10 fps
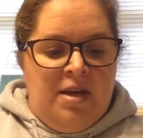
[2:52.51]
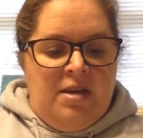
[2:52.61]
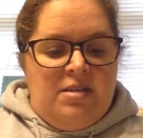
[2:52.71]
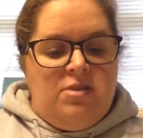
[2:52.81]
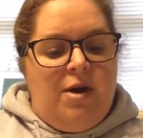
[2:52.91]

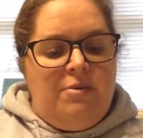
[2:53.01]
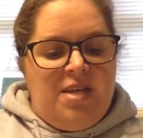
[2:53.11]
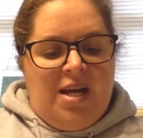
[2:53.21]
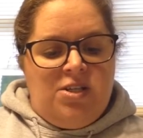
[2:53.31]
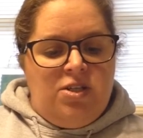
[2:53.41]
So I was
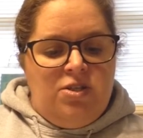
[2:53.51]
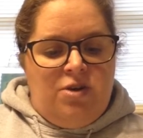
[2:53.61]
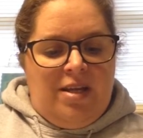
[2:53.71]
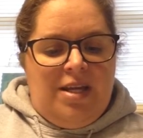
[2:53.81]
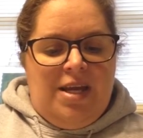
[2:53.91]
actually
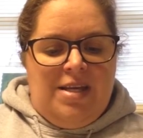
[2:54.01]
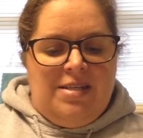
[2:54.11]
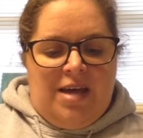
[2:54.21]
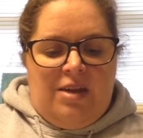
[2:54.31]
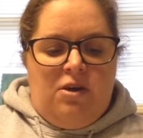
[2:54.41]
trying to ease
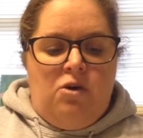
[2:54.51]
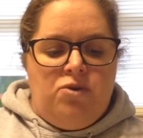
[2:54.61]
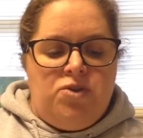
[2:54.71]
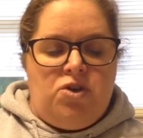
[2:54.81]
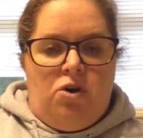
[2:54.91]
out of the whole
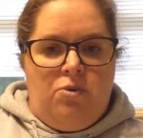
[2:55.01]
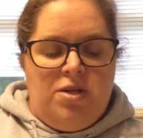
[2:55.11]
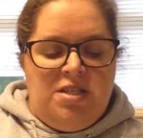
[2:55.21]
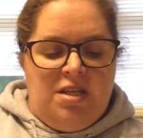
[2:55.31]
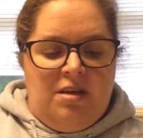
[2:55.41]
Star
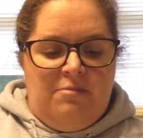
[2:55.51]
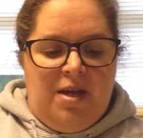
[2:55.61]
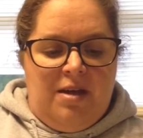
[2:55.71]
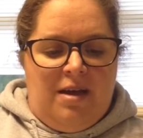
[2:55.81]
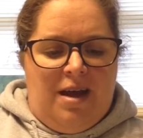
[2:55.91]
Wars thing a
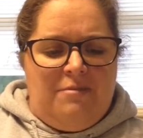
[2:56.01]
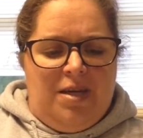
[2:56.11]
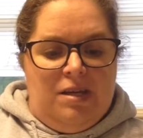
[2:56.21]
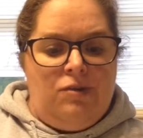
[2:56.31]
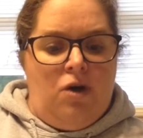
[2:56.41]
bit. I
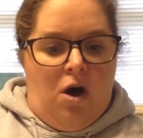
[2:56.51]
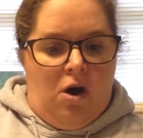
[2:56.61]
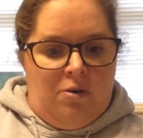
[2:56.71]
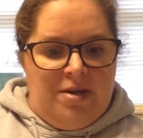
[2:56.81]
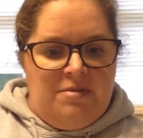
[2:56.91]
mean, it'll
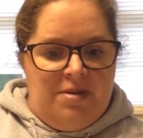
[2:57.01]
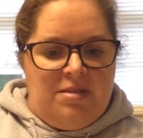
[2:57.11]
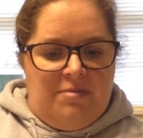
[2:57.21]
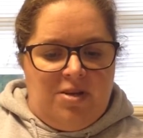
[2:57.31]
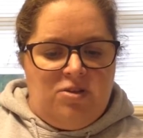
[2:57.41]
always be
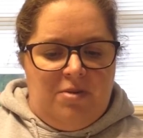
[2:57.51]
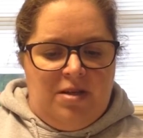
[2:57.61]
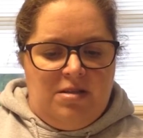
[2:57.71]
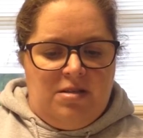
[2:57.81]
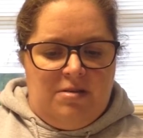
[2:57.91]
special
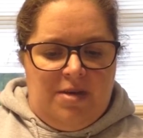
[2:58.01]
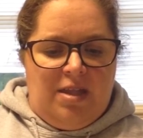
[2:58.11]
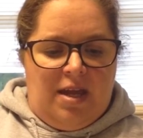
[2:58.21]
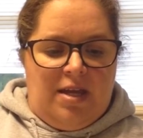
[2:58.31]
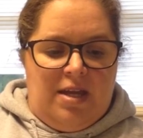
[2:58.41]
to me
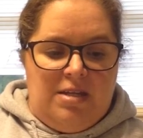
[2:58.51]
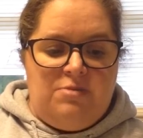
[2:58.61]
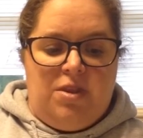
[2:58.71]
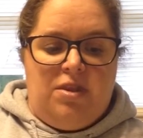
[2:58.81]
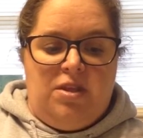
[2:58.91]
like it is
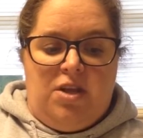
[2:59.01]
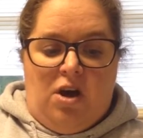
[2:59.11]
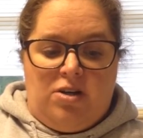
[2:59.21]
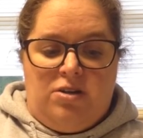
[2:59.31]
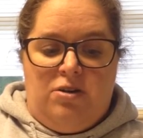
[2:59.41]
with the
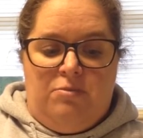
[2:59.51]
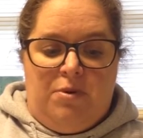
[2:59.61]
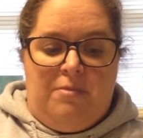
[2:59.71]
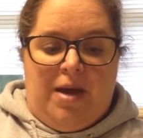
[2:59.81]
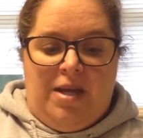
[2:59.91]
doctor who
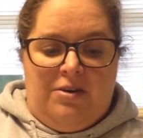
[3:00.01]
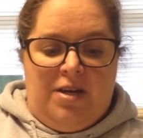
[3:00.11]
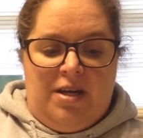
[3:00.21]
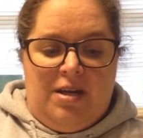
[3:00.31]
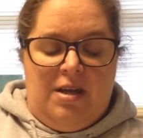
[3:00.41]
put
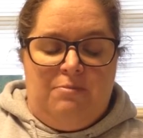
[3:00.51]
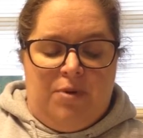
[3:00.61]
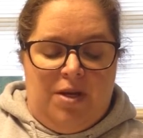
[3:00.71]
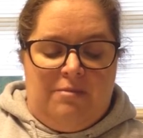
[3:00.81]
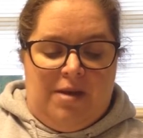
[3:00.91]

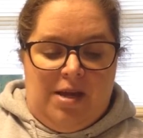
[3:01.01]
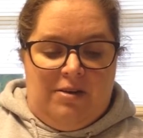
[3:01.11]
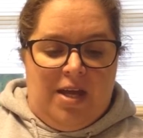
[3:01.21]
in my hearing